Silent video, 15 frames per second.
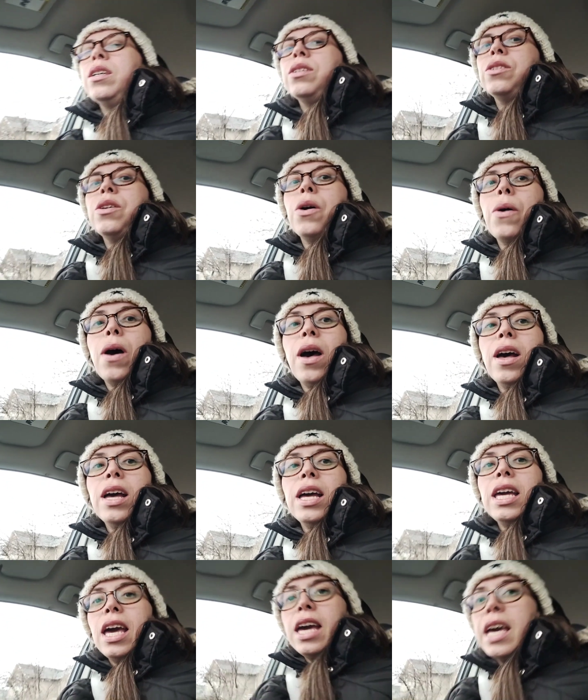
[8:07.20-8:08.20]
So
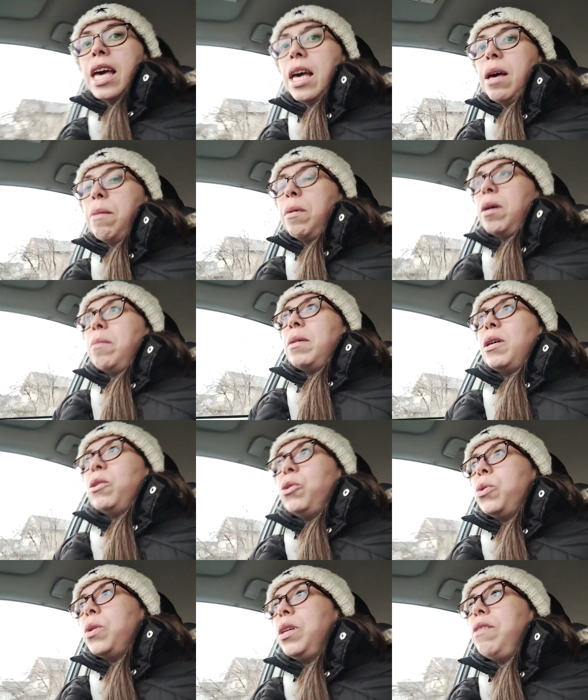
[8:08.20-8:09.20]
I am
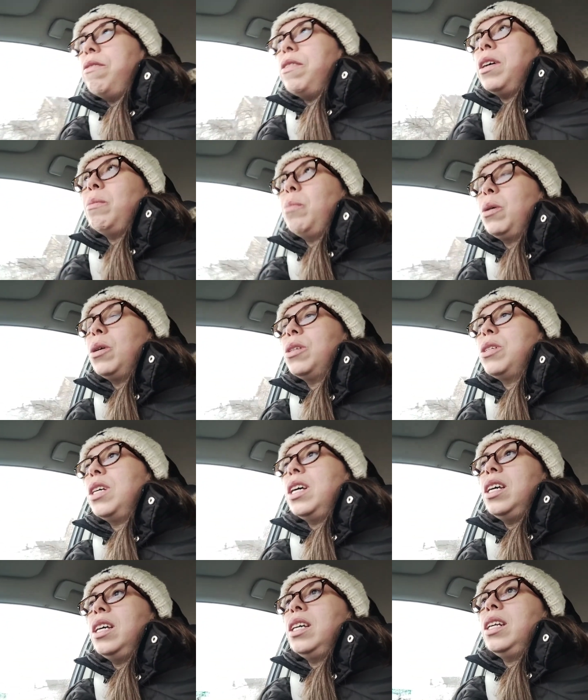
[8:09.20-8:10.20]
about
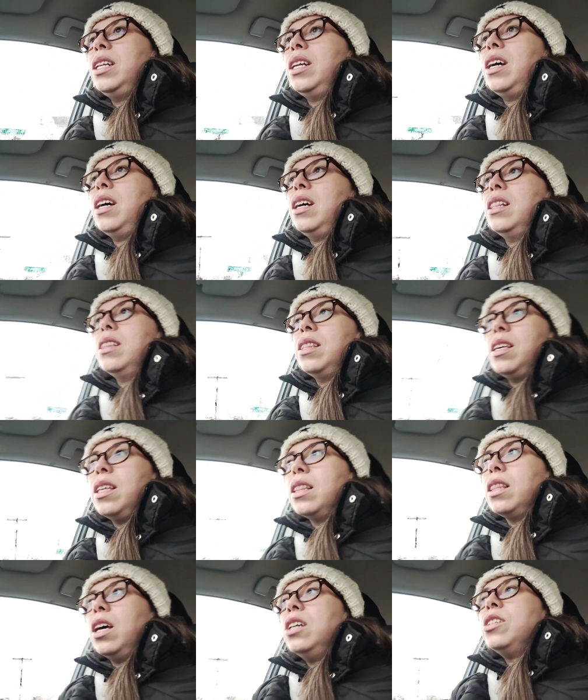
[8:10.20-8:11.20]
25% in on
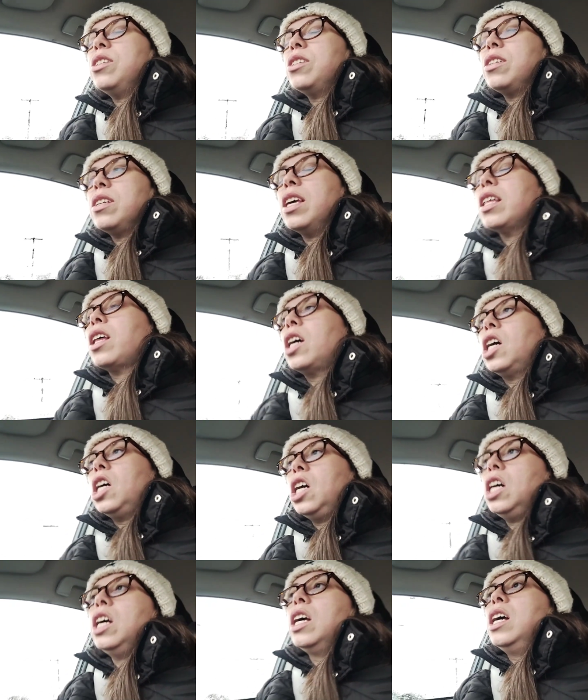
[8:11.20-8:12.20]
the Lust
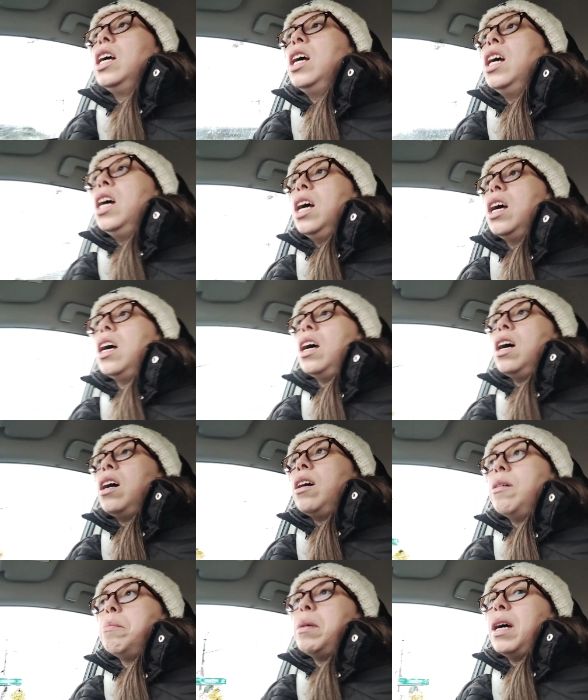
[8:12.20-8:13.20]
Killer
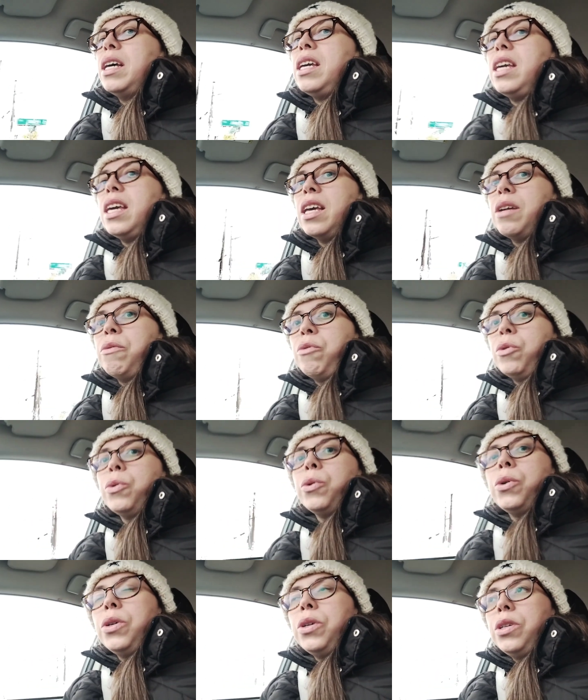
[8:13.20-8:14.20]
by Ann
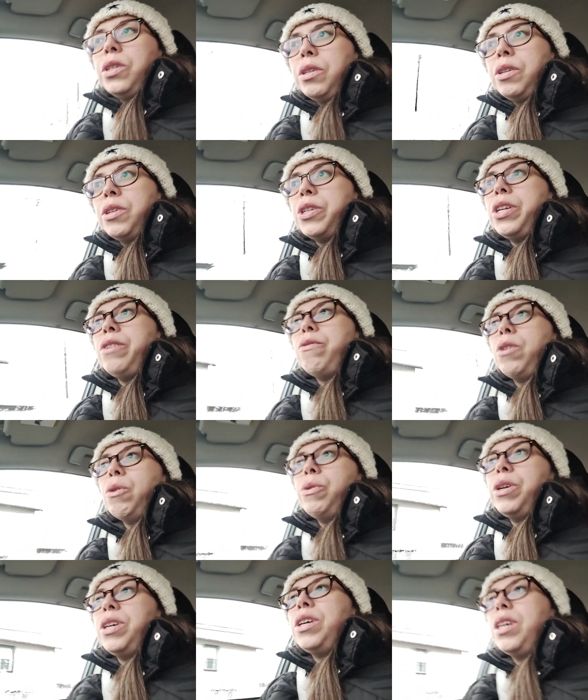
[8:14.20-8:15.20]
Rule. She
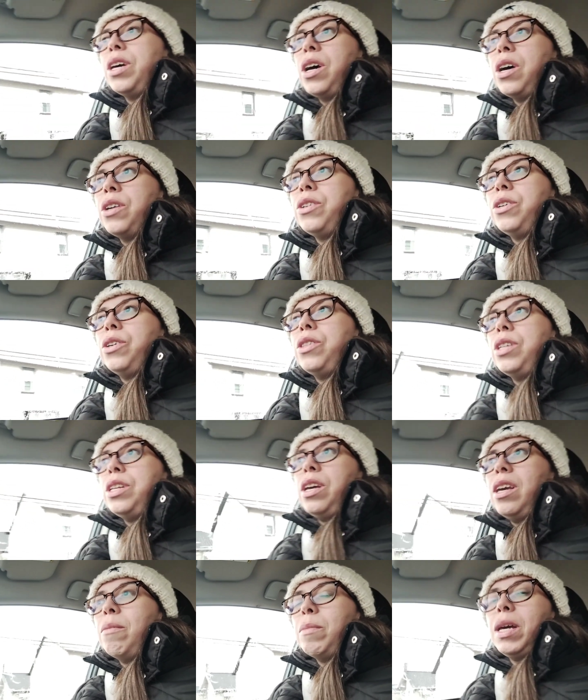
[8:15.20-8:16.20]
wrote it under the
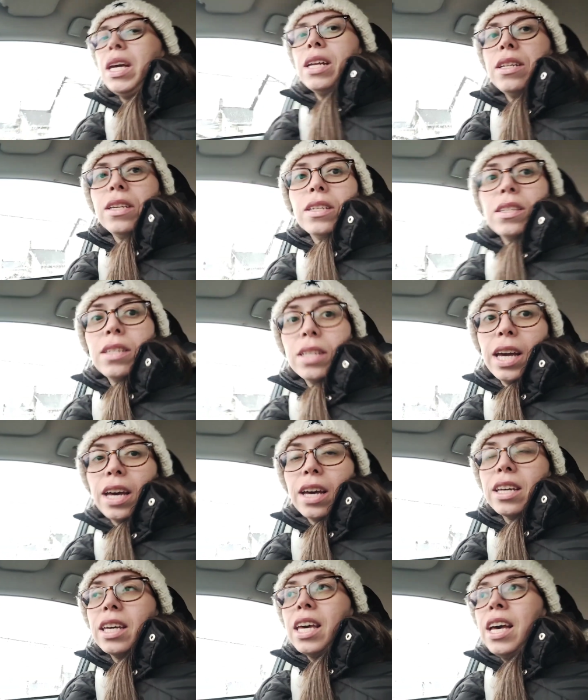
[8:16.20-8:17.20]
name Andy
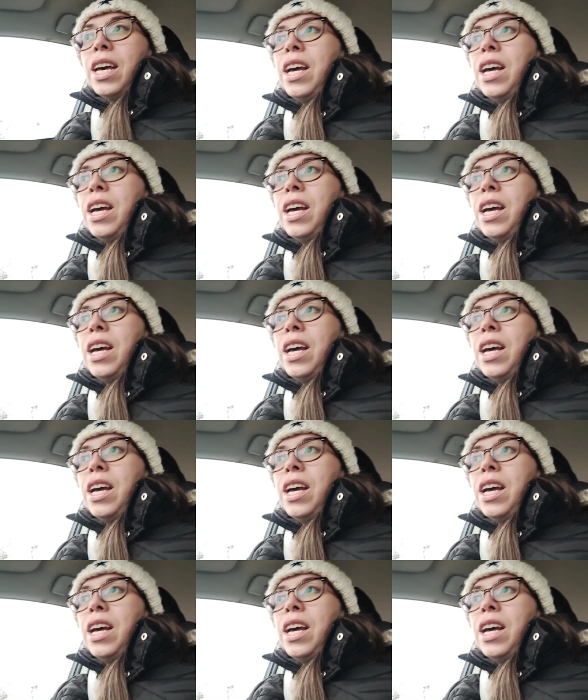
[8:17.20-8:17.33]
Stack.